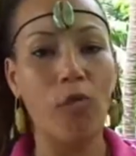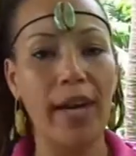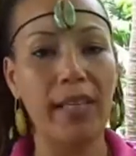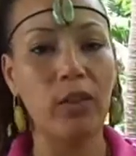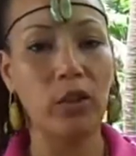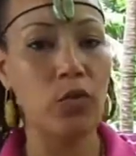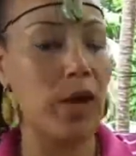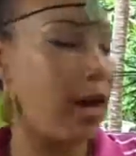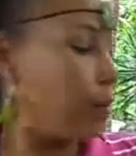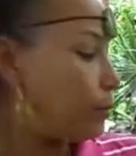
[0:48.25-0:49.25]
right out the
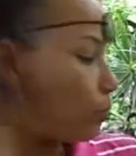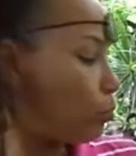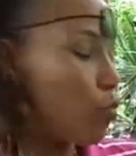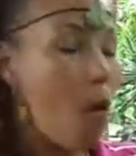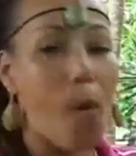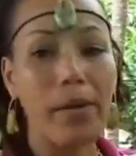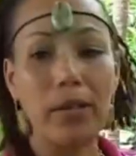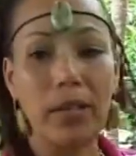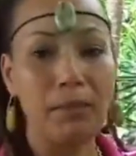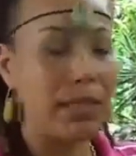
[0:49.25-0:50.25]
ground.
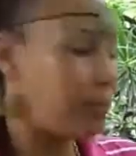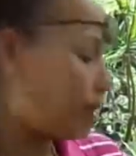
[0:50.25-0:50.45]
Yummy,